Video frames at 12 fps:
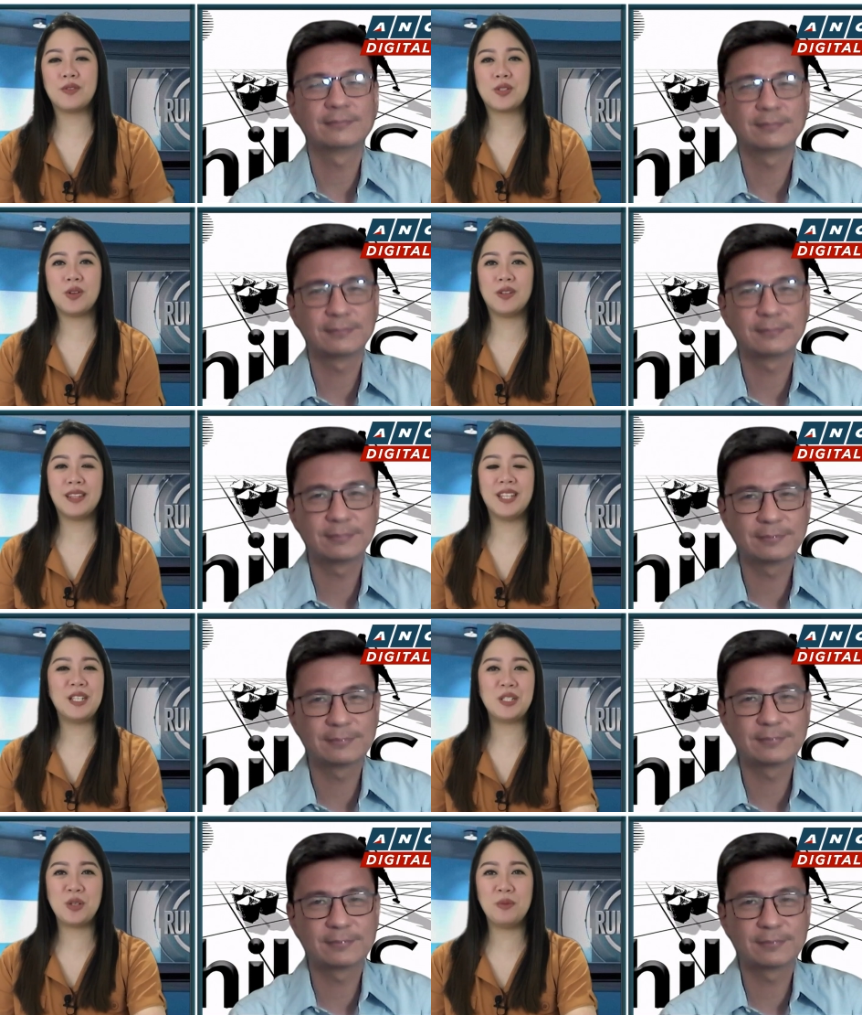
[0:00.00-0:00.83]
Speaker 1: salt. Thank you
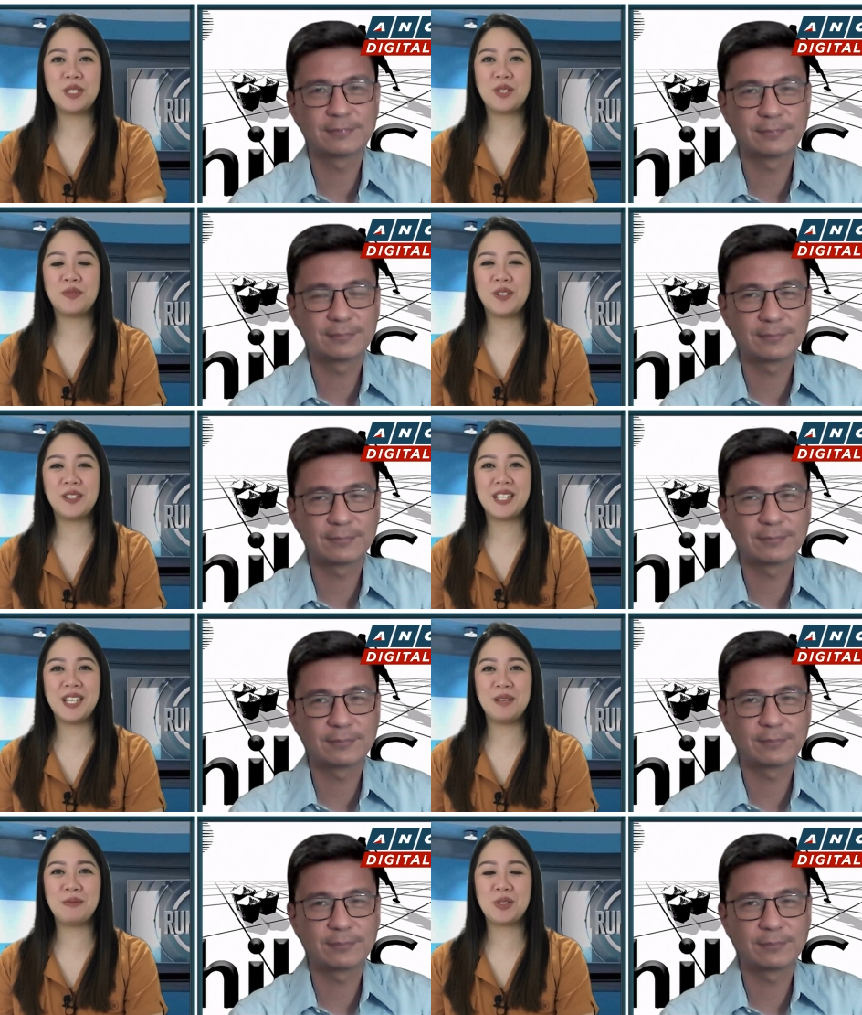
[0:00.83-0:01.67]
so much for your
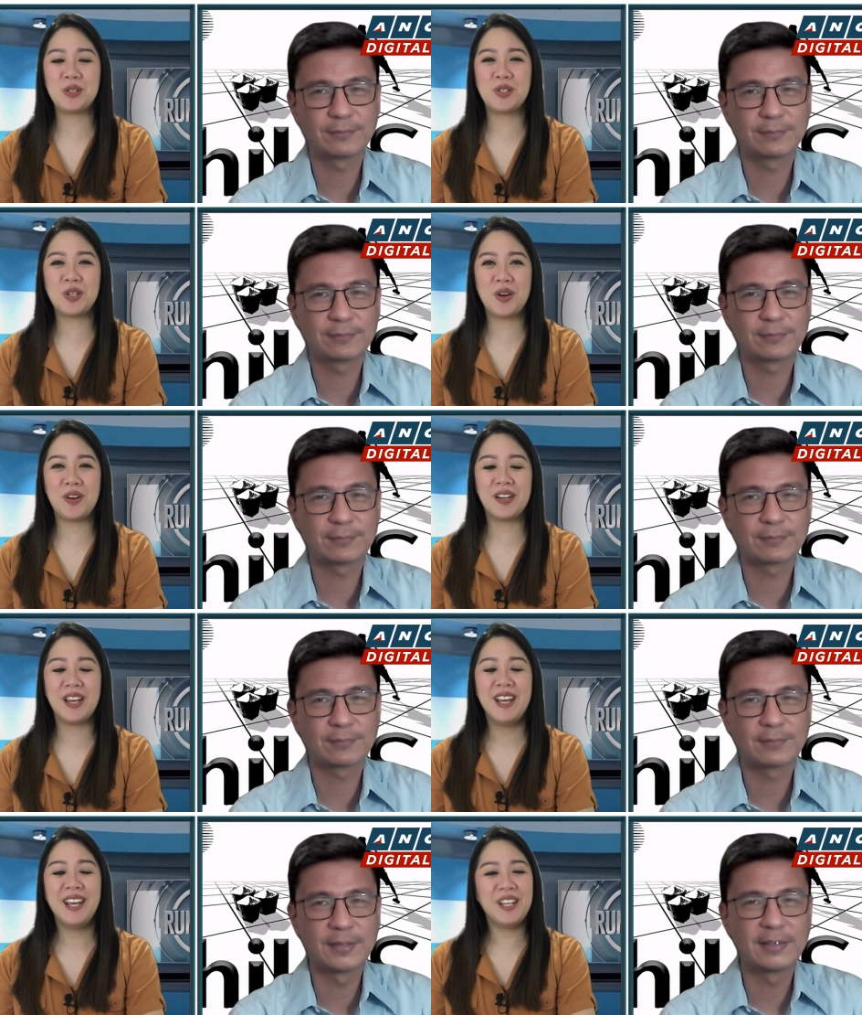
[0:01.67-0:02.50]
time, Sir Gerard,
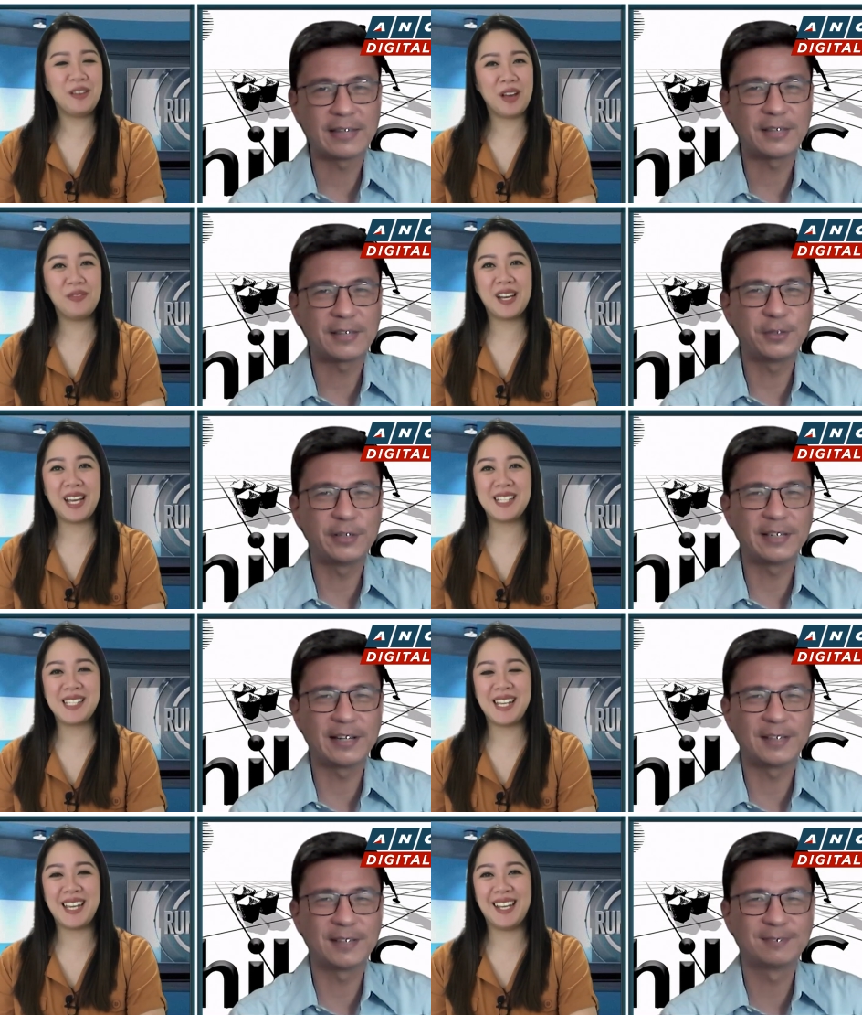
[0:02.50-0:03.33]
and Thank have you, a nice Rika.
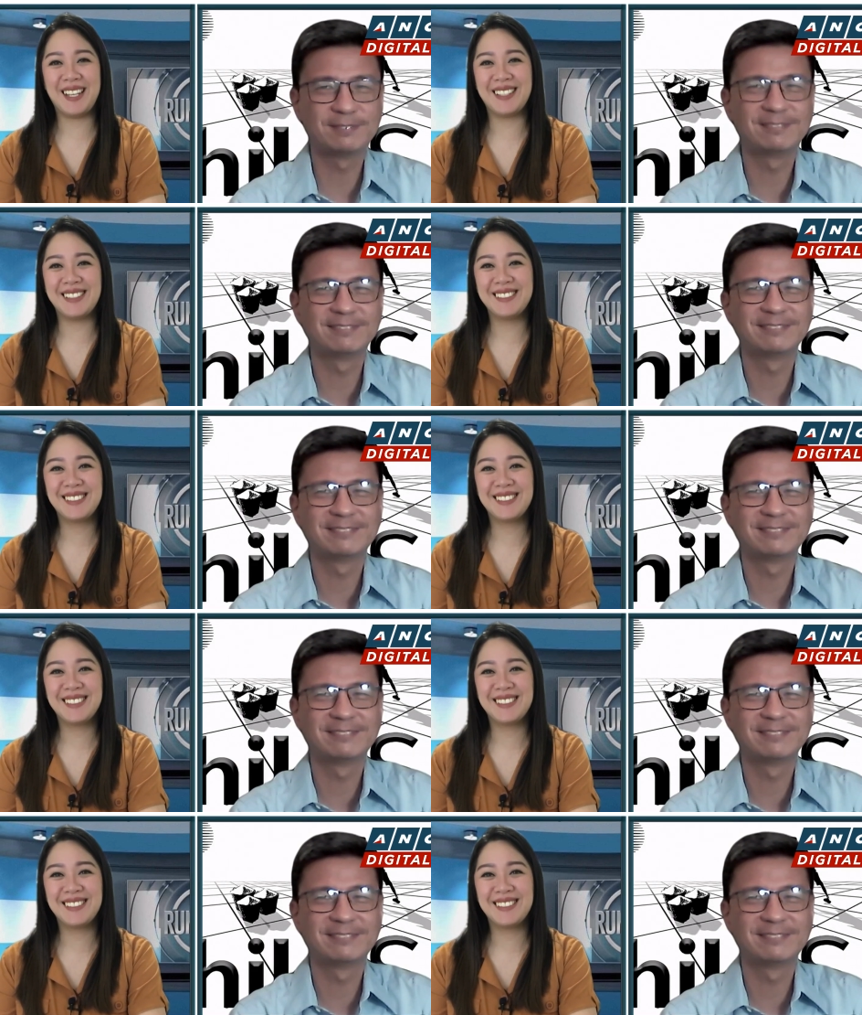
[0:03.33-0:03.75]
day ahead.